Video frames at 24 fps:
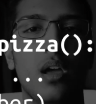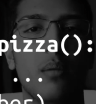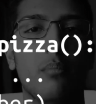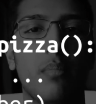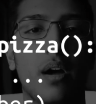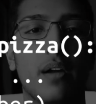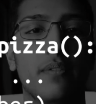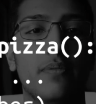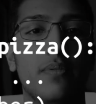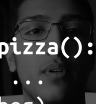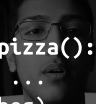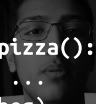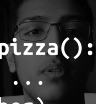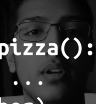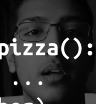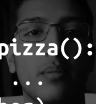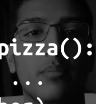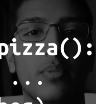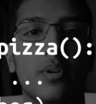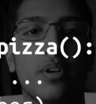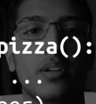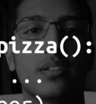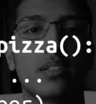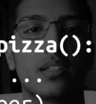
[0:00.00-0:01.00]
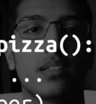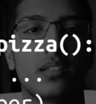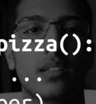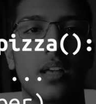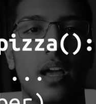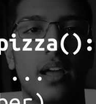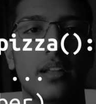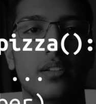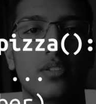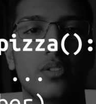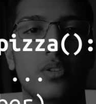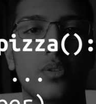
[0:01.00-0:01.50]
my phone number is
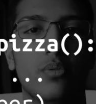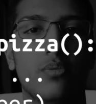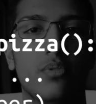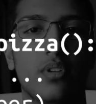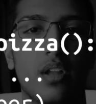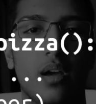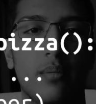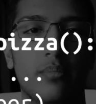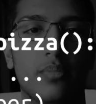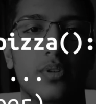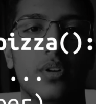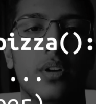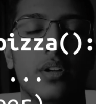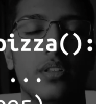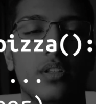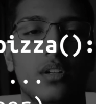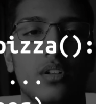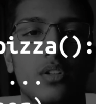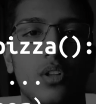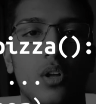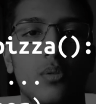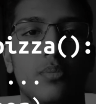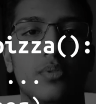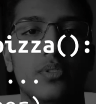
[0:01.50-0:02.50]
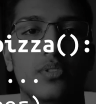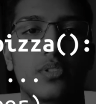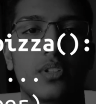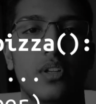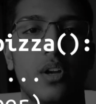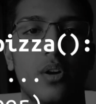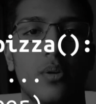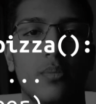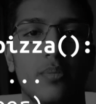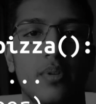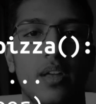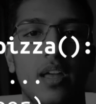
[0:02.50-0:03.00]
assigned to number in the global
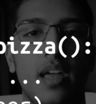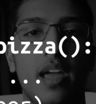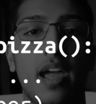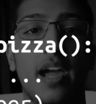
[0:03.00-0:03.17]
scope,